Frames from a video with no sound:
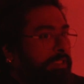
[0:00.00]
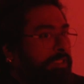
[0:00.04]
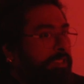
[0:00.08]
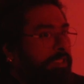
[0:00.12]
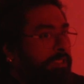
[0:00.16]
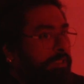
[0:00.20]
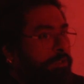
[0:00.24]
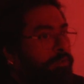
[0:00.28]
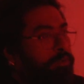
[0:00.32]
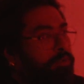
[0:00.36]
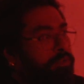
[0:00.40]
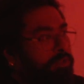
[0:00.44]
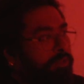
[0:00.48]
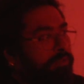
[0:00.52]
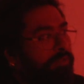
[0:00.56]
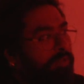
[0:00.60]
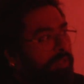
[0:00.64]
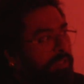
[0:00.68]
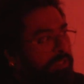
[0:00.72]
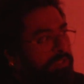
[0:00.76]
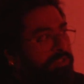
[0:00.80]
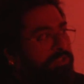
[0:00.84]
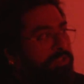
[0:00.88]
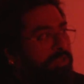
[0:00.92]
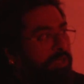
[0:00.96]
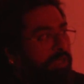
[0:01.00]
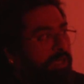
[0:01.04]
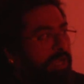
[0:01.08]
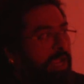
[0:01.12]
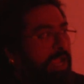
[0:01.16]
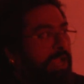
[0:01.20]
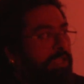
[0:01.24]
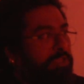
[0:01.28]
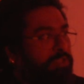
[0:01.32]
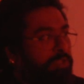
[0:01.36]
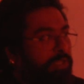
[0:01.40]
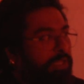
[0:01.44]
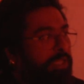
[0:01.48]
use of the digital
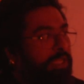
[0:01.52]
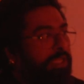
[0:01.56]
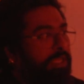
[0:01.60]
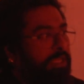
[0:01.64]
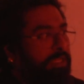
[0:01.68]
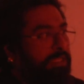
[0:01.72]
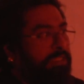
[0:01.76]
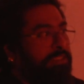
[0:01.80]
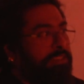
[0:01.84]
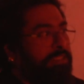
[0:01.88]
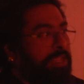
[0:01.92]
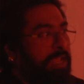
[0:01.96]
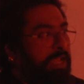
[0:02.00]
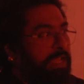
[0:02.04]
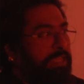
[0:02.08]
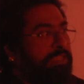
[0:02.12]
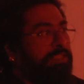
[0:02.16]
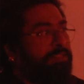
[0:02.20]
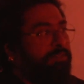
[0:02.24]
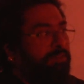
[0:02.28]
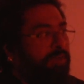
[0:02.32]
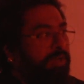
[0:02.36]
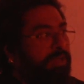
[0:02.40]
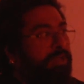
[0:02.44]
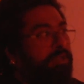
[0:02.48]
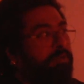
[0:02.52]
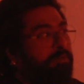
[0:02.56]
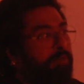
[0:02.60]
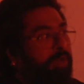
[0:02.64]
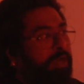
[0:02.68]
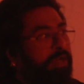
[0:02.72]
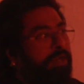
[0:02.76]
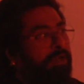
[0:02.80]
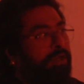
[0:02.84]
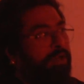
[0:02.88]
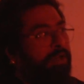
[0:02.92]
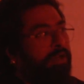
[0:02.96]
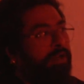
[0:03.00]
actually is as
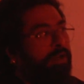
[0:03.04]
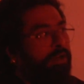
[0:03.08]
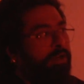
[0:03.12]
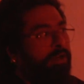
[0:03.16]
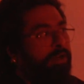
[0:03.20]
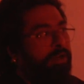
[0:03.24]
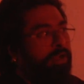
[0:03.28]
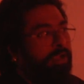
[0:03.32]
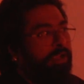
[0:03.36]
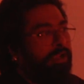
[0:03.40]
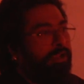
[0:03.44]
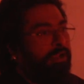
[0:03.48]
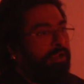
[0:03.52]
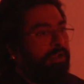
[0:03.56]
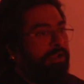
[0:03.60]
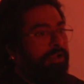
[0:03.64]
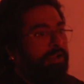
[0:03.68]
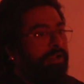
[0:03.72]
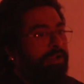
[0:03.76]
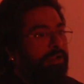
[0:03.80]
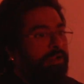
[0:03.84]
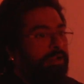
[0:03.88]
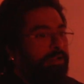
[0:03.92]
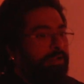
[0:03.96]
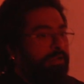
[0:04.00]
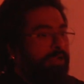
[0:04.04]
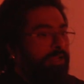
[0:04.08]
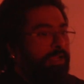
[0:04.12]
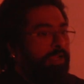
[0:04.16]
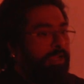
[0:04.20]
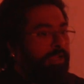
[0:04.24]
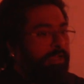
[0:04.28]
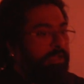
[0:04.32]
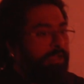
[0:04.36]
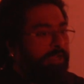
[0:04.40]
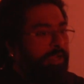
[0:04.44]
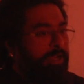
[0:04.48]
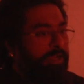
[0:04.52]
fundamental
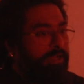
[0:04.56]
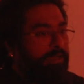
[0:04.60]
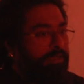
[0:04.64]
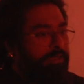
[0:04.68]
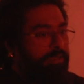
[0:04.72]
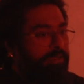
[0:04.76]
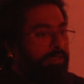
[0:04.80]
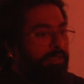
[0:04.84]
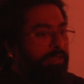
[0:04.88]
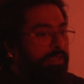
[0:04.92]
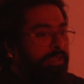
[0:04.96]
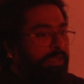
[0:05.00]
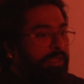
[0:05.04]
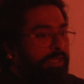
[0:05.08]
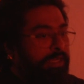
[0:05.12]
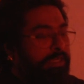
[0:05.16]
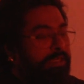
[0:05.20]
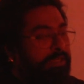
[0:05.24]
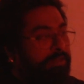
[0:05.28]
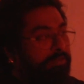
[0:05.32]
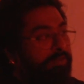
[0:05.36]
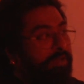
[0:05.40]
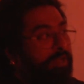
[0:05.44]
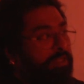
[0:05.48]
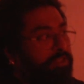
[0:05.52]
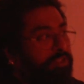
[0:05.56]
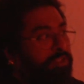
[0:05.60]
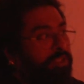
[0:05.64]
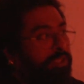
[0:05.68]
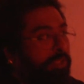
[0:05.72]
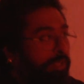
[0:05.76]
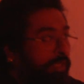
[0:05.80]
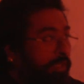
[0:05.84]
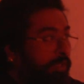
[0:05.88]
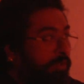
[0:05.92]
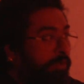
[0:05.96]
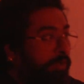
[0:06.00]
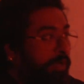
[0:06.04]
and intervention
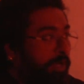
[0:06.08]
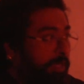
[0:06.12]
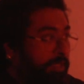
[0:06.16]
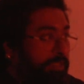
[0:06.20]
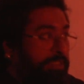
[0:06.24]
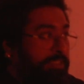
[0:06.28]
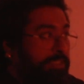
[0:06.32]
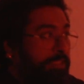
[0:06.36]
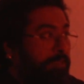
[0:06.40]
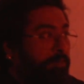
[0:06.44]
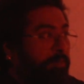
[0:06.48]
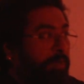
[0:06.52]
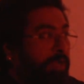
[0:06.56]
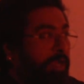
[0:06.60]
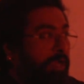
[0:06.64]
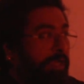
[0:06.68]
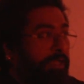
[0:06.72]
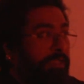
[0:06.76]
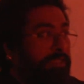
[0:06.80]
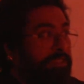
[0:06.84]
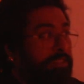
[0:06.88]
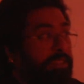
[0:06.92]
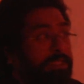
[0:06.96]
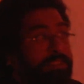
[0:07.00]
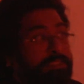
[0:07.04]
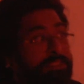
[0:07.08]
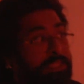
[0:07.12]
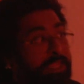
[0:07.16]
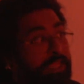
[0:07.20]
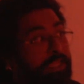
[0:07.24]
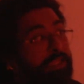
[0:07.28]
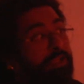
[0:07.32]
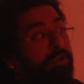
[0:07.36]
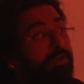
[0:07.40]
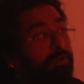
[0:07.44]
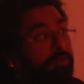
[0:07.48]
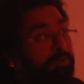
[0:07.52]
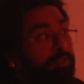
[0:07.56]
into artistic practice as
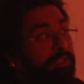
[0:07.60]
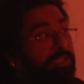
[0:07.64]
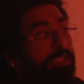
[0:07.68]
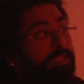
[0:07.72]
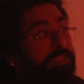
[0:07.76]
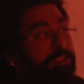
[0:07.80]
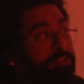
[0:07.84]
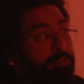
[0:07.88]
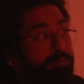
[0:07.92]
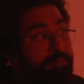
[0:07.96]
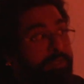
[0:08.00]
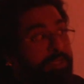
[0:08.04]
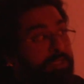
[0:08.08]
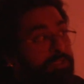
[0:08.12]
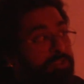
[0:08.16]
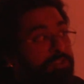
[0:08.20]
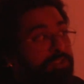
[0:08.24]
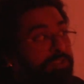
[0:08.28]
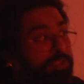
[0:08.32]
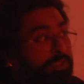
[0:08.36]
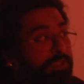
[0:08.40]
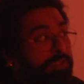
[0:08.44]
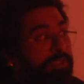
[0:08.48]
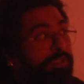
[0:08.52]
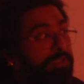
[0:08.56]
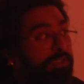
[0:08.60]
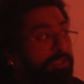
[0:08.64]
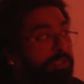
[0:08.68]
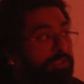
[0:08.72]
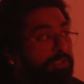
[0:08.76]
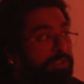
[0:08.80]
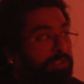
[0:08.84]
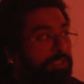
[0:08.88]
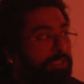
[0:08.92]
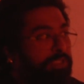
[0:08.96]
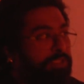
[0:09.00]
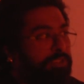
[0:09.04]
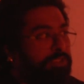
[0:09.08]
any of these major
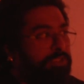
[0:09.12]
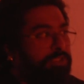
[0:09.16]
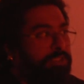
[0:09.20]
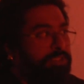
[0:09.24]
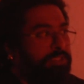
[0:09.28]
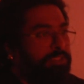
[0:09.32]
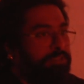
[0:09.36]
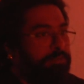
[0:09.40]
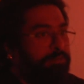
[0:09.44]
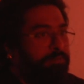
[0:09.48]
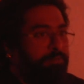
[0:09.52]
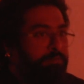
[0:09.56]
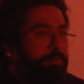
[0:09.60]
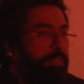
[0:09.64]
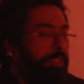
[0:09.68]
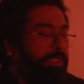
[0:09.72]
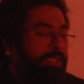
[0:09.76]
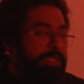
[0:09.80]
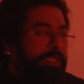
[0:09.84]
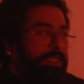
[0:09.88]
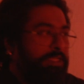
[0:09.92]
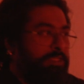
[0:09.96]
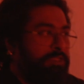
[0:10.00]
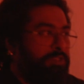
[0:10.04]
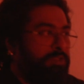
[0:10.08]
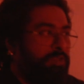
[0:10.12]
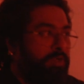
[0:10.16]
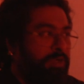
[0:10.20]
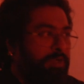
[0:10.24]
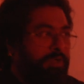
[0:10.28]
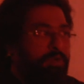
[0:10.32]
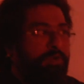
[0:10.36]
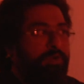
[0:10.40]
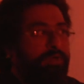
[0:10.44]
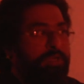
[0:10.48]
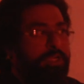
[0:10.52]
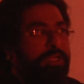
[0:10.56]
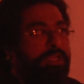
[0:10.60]
changes, but it is not
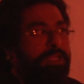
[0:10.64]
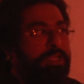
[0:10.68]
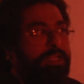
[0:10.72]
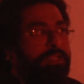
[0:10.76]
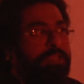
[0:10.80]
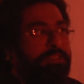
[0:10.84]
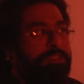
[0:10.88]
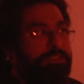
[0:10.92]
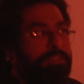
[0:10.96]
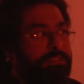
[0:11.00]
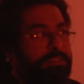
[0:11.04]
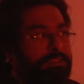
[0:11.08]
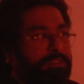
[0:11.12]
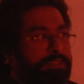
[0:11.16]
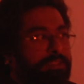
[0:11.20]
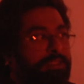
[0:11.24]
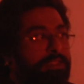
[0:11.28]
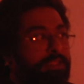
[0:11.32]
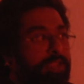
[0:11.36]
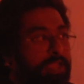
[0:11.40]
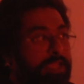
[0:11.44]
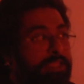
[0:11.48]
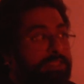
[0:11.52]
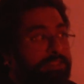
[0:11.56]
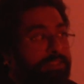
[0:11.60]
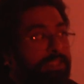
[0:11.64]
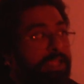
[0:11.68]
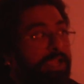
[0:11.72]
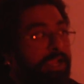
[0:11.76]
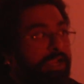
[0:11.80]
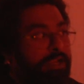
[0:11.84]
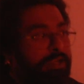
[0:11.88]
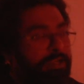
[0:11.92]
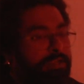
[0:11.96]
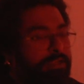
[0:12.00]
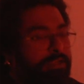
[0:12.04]
looked at as that.